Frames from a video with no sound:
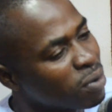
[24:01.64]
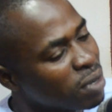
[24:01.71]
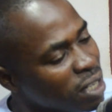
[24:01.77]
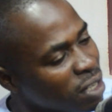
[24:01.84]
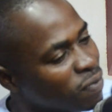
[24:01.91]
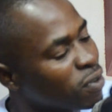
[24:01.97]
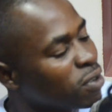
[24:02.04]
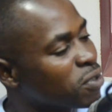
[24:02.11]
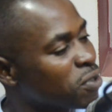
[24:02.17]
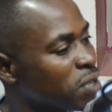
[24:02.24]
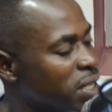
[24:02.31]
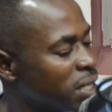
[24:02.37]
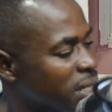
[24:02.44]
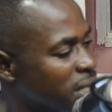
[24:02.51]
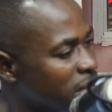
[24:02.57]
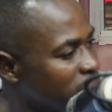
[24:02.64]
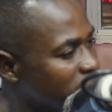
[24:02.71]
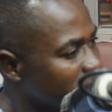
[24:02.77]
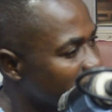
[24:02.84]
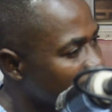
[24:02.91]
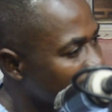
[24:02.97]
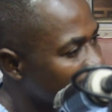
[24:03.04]
live also in
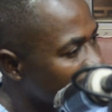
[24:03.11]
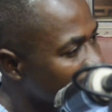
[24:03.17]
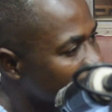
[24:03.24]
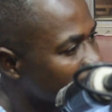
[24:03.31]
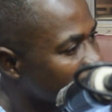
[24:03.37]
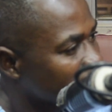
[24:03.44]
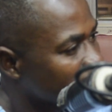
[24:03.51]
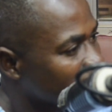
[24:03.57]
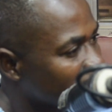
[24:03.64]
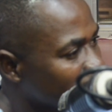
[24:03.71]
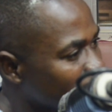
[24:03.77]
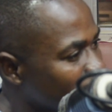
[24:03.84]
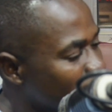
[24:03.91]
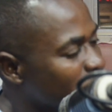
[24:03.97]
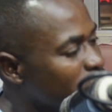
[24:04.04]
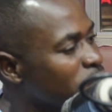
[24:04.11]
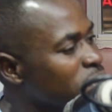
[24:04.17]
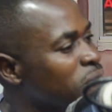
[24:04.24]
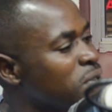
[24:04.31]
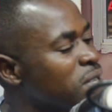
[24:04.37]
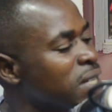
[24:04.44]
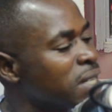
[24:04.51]
debts because
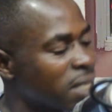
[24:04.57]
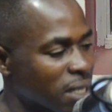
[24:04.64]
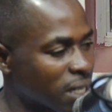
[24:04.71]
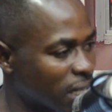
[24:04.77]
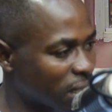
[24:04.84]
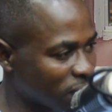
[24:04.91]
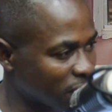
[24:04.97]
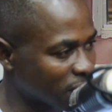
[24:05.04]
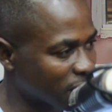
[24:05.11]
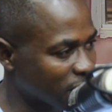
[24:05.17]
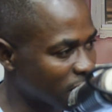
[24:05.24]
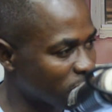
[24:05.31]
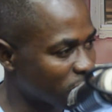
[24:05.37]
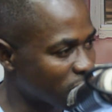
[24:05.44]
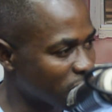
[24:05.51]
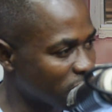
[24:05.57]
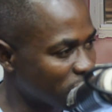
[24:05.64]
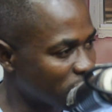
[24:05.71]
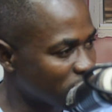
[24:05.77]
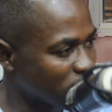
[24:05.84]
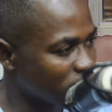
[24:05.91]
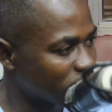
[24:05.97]
of not discovering
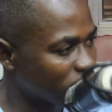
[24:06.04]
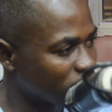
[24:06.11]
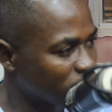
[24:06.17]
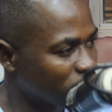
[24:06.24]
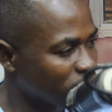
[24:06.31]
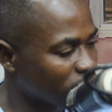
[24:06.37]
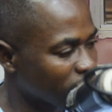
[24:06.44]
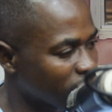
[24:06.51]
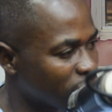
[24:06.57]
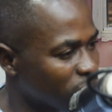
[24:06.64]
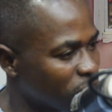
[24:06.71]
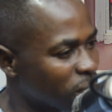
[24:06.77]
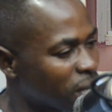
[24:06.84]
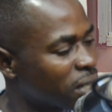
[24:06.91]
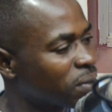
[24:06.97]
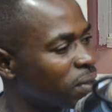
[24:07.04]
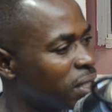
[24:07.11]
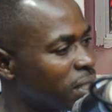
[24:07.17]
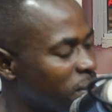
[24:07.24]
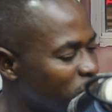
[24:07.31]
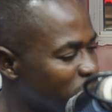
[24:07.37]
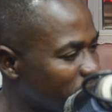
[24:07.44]
themselves. You want to
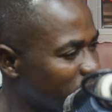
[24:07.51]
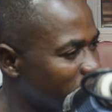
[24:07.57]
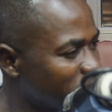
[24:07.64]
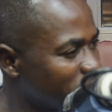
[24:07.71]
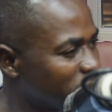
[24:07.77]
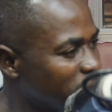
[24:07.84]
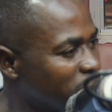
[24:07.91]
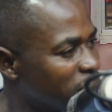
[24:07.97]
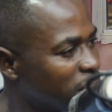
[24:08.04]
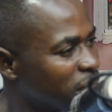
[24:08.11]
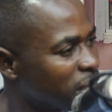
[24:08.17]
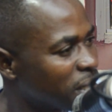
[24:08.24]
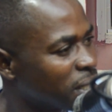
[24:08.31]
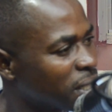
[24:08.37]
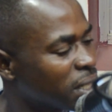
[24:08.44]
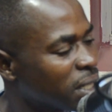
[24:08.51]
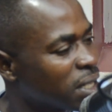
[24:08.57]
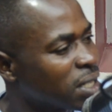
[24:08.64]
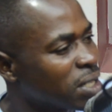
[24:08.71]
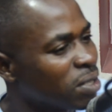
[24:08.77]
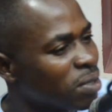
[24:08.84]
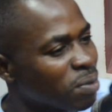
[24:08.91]
eat meat every day,
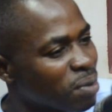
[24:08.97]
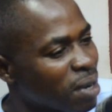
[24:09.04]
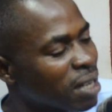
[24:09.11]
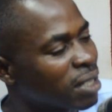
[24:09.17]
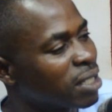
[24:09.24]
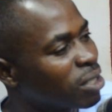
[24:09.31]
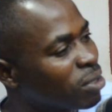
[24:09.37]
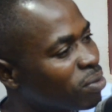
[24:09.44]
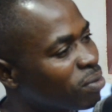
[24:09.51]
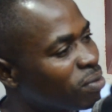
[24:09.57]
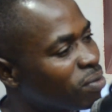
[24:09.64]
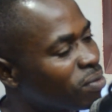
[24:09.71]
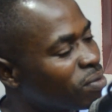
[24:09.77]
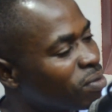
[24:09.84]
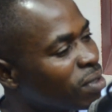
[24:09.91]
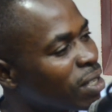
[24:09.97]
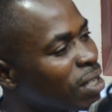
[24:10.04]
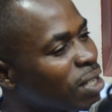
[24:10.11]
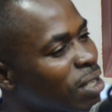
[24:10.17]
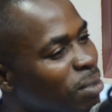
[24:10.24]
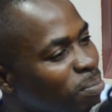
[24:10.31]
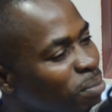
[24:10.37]
you want to
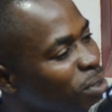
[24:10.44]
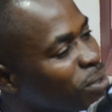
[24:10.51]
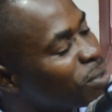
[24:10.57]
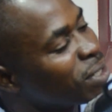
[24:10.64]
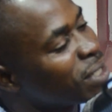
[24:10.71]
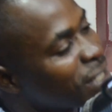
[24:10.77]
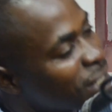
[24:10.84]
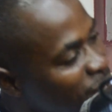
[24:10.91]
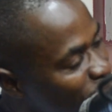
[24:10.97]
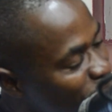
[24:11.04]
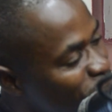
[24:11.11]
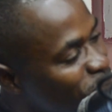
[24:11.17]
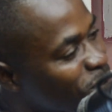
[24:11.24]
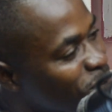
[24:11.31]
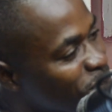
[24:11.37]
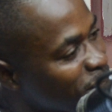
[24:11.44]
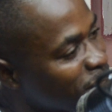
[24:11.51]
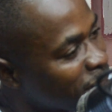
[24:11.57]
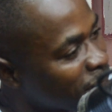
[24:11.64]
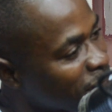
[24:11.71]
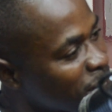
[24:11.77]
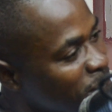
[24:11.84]
be going out all the
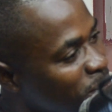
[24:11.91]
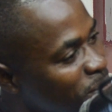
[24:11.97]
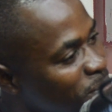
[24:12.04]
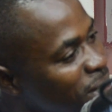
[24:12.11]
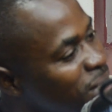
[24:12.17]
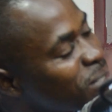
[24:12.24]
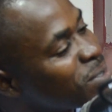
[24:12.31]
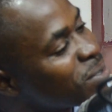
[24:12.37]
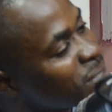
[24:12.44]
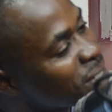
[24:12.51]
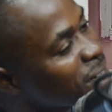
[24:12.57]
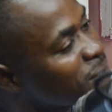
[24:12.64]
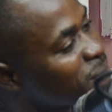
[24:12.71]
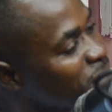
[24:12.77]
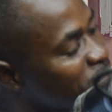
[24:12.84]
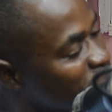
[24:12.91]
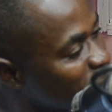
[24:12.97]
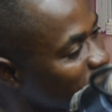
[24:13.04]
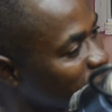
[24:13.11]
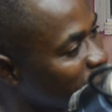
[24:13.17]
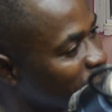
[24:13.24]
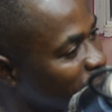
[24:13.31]
time, but you don't have this
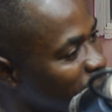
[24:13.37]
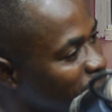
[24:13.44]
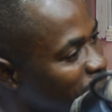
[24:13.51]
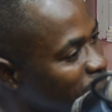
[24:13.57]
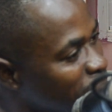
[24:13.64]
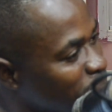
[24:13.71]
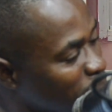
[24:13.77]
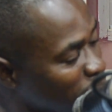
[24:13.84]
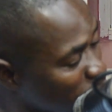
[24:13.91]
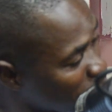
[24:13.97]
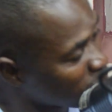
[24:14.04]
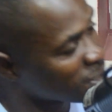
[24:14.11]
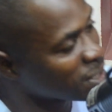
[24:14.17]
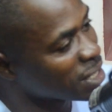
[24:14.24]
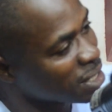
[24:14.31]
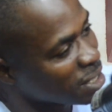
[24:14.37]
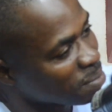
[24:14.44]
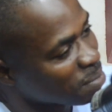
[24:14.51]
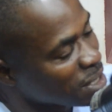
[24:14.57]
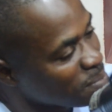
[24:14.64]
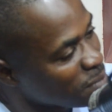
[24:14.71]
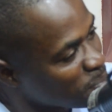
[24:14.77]
money. But because there is
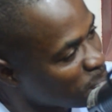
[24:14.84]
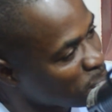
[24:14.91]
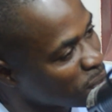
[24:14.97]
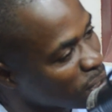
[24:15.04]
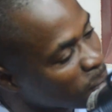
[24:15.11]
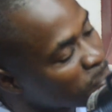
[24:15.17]
maybe peer